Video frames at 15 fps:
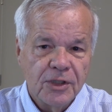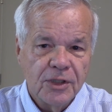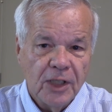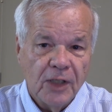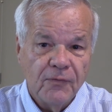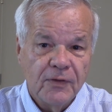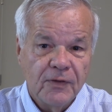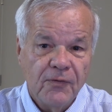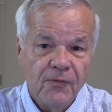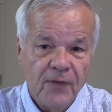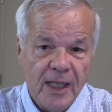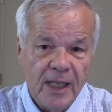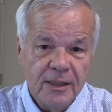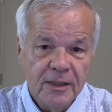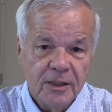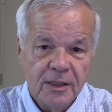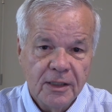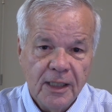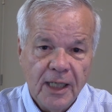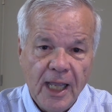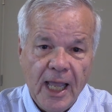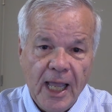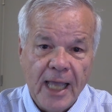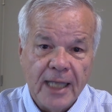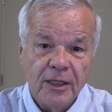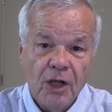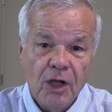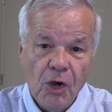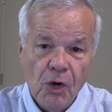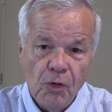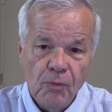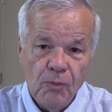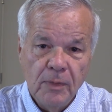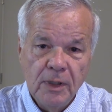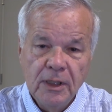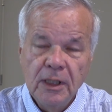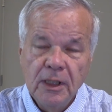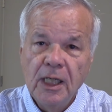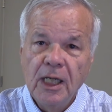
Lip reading: self-defense at home,